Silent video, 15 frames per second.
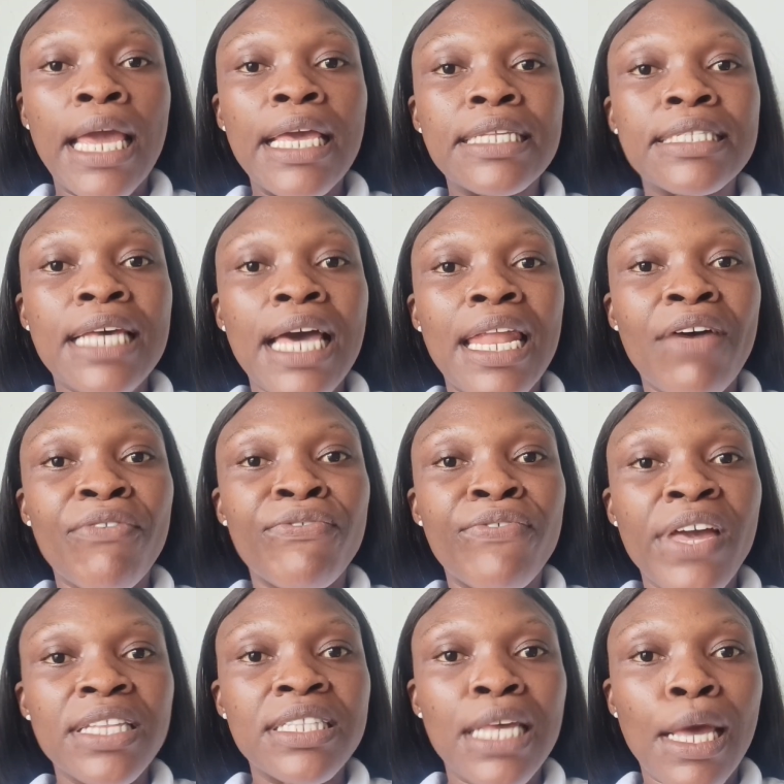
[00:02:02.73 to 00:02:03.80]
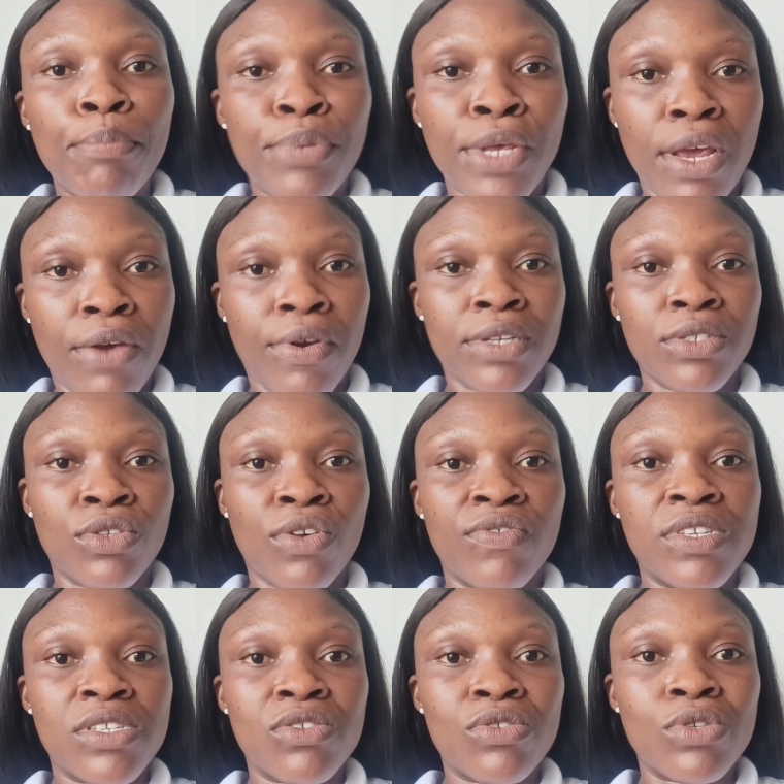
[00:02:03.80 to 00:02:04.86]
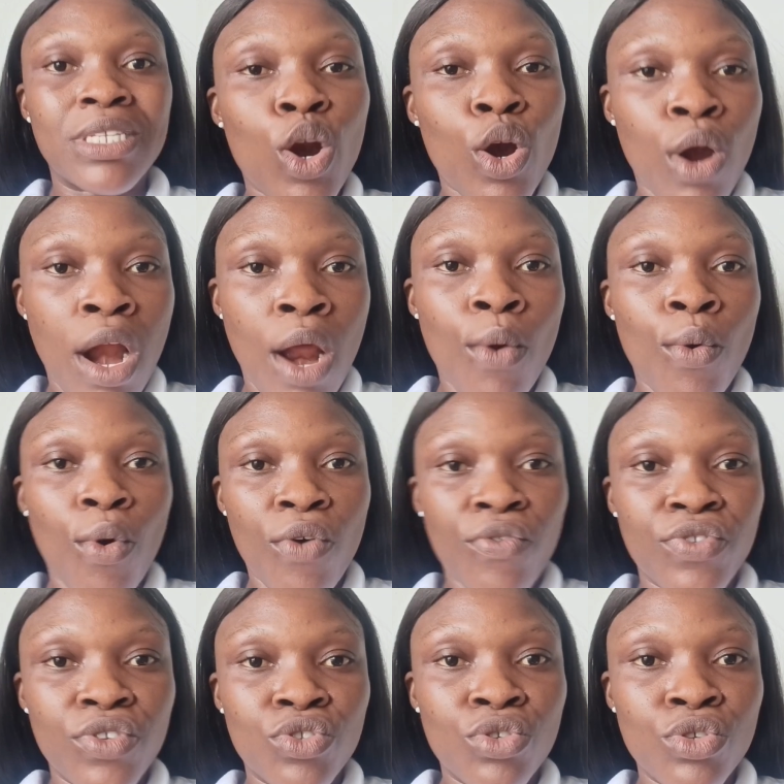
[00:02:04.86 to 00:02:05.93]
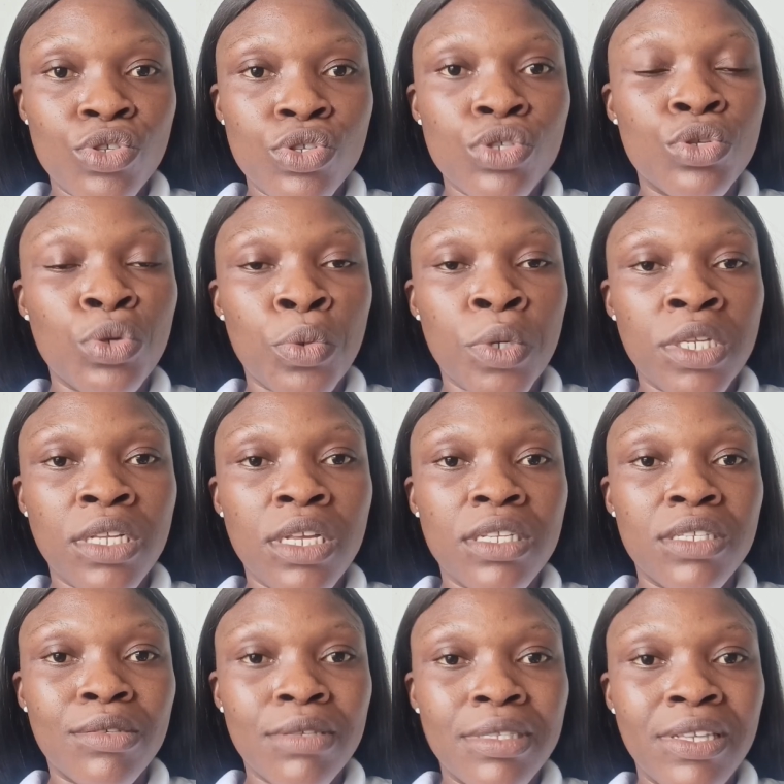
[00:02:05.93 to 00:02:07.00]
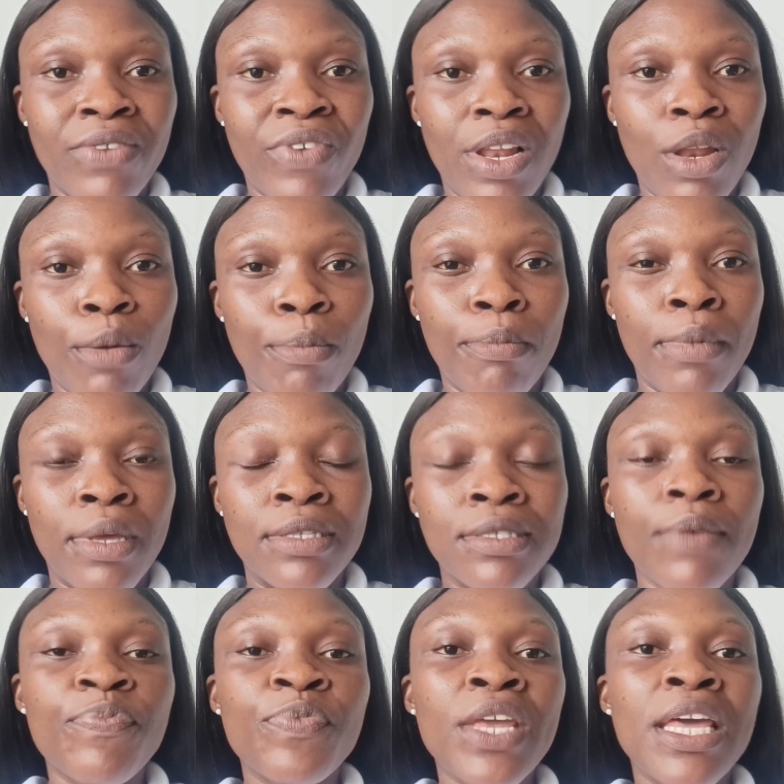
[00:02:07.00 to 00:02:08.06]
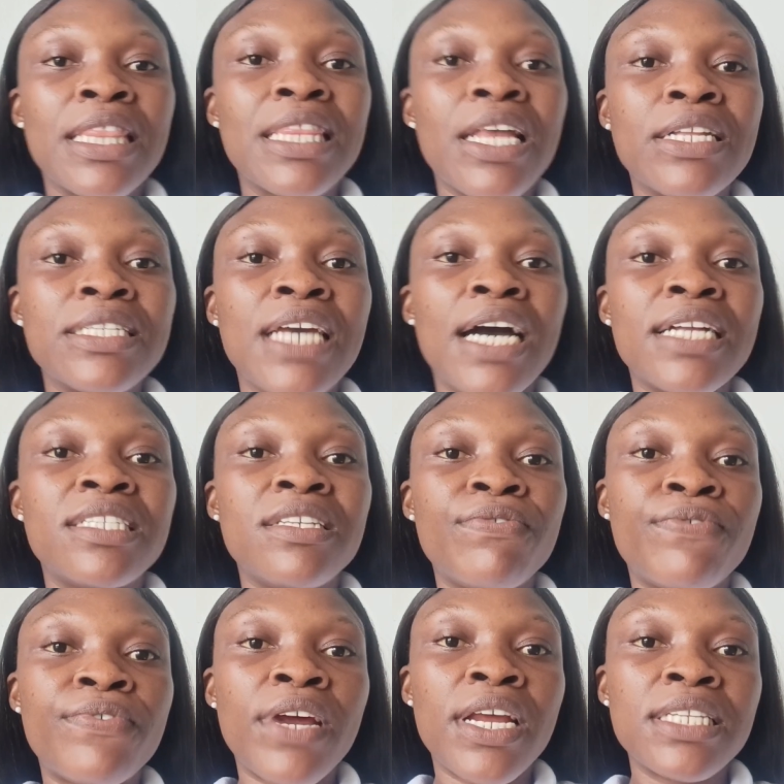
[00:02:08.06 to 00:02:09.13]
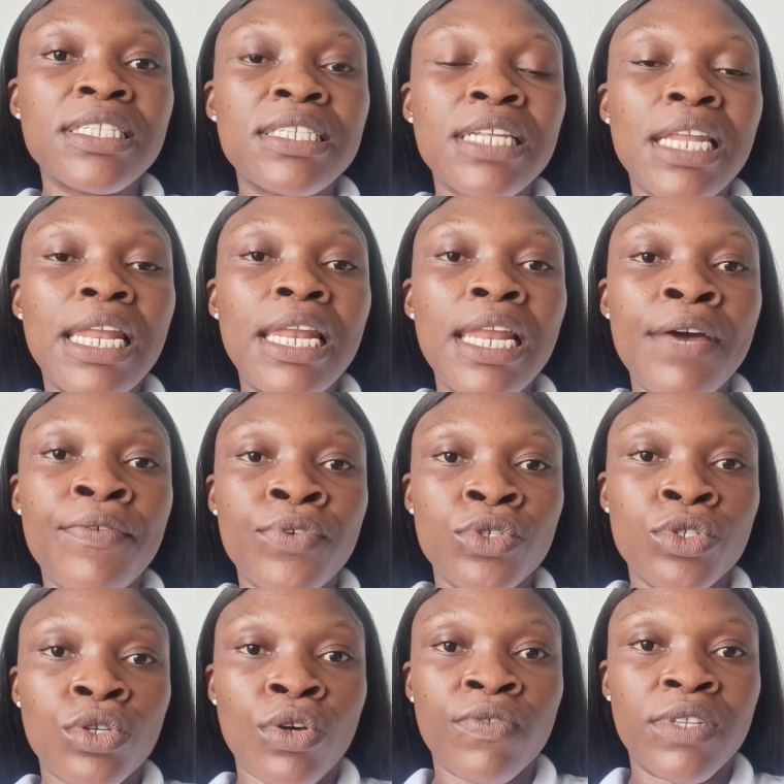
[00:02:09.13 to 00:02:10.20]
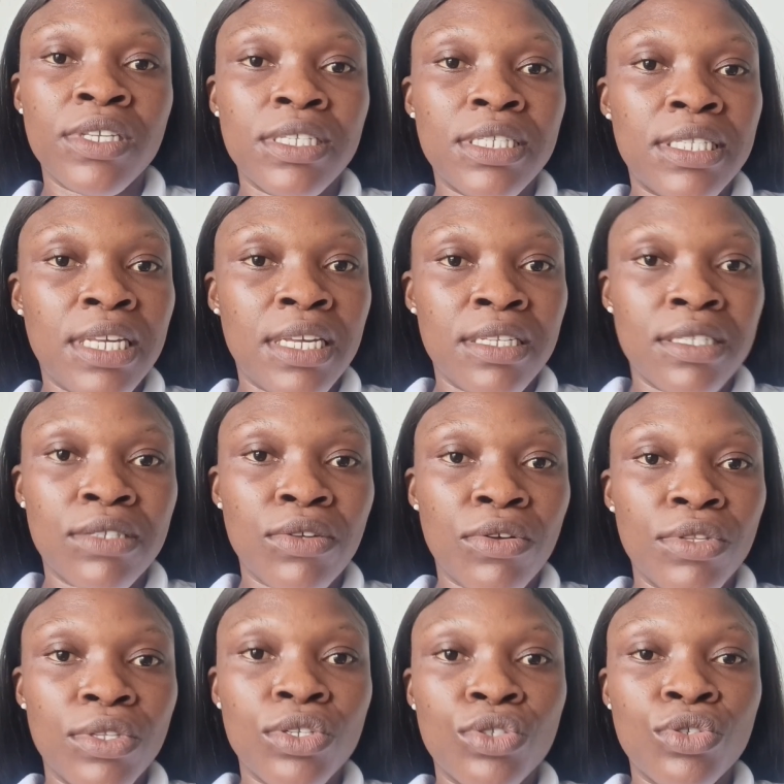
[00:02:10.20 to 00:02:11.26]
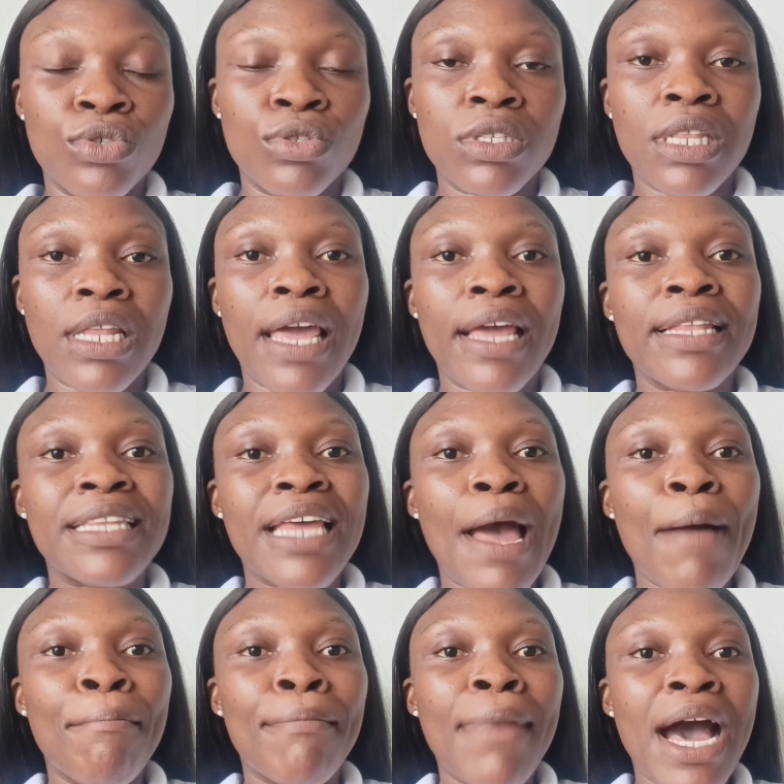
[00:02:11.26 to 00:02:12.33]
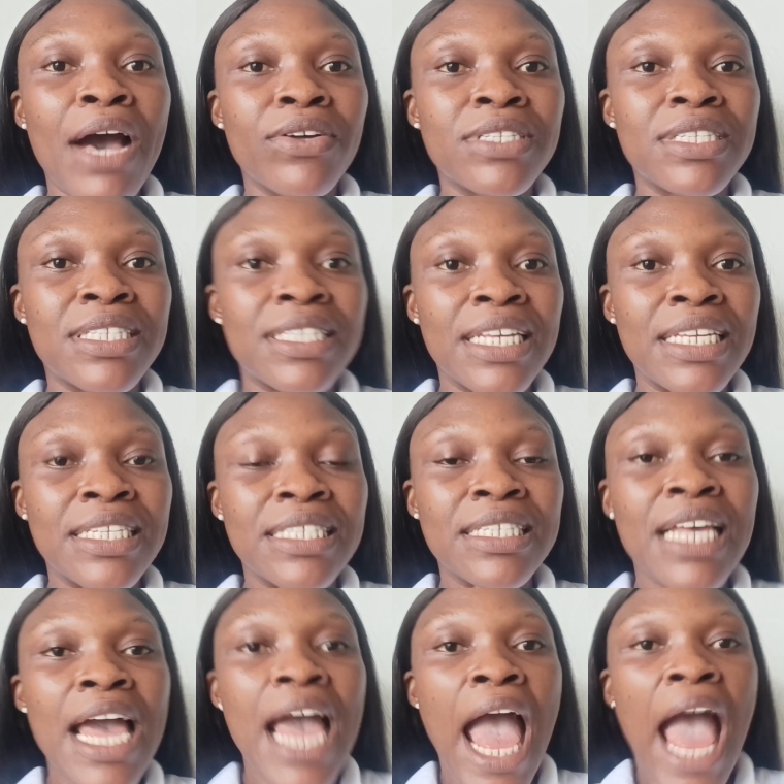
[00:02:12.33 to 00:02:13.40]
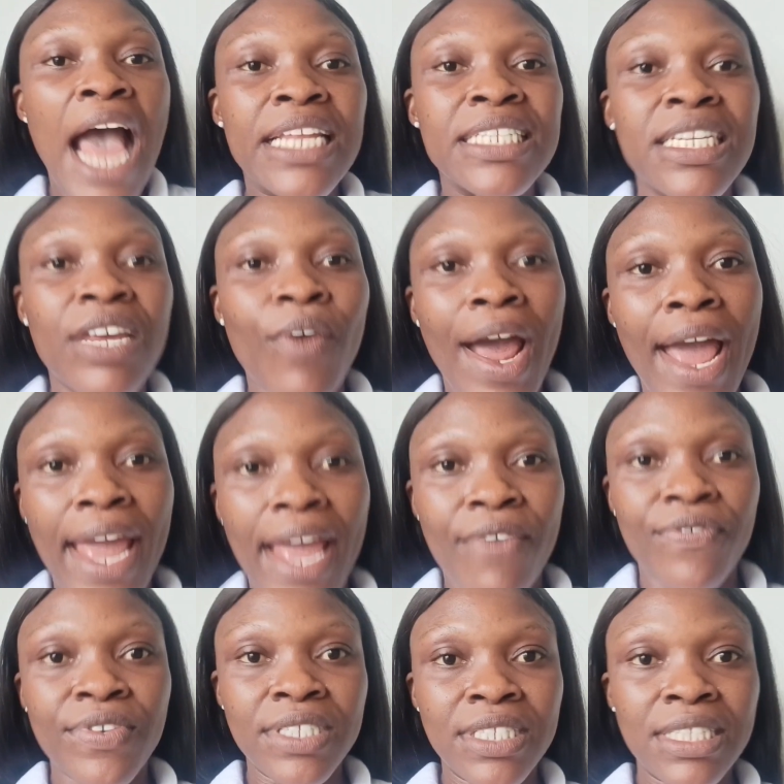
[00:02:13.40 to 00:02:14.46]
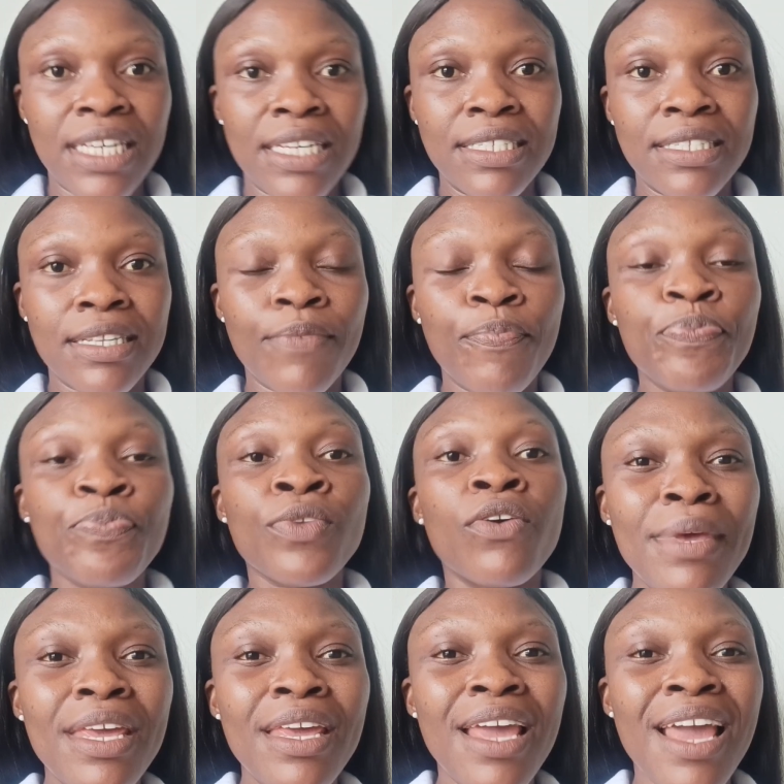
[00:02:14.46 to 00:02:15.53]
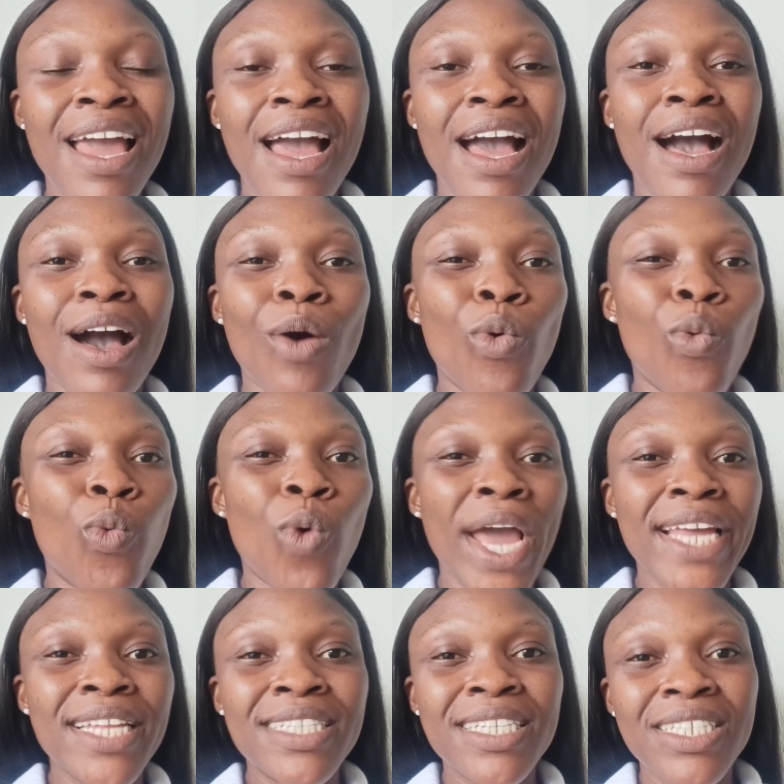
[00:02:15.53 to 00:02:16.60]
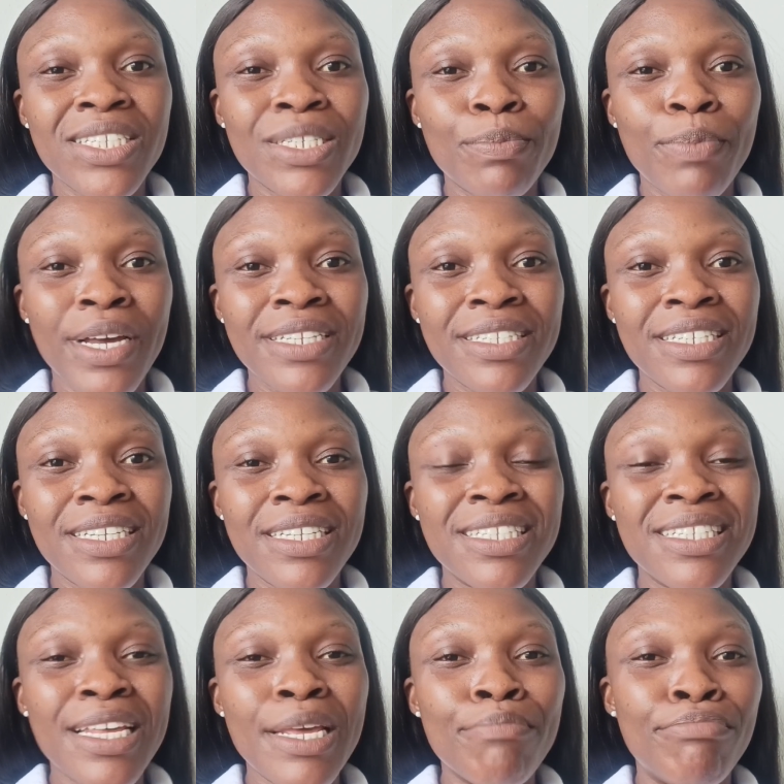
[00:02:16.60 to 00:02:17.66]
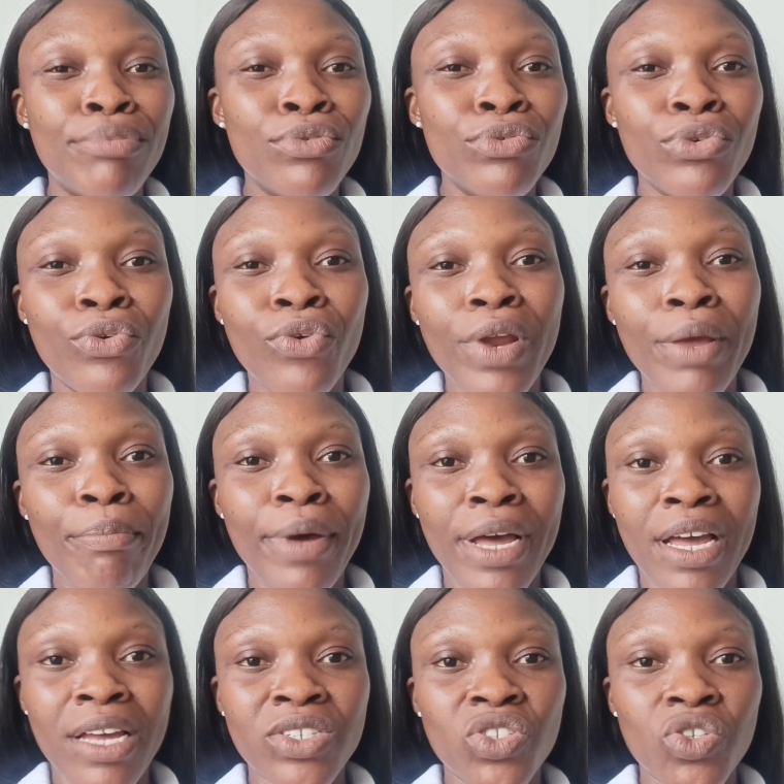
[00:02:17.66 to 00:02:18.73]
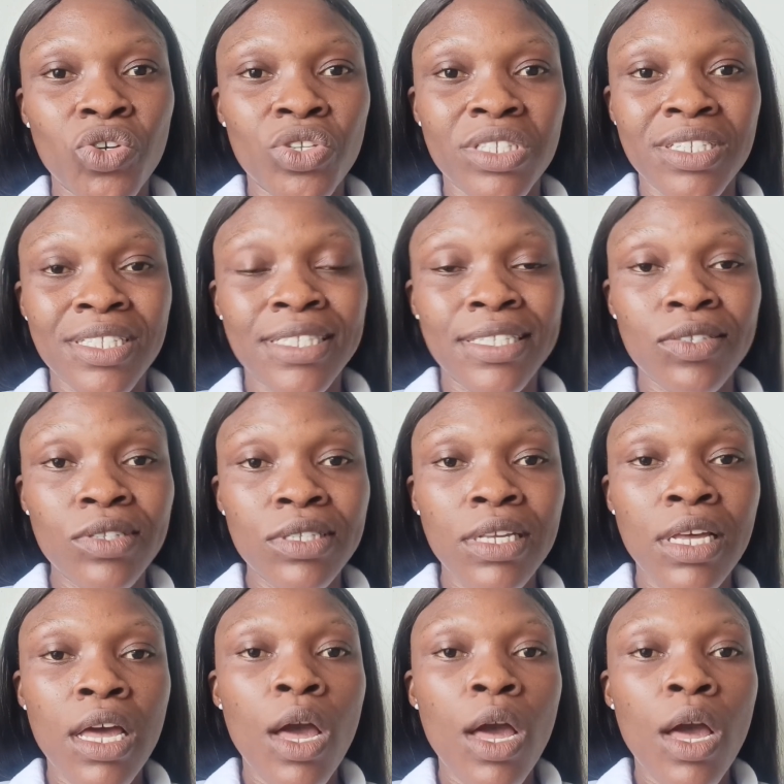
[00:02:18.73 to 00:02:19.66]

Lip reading: It can affect the appearance of the tooth, crown of the tooth during tooth development. Now, there are different levels of these things on the tooth. Like there are mild stains and there are heavy stains. Be a whitish patches, a blue-gray patch on the tooth.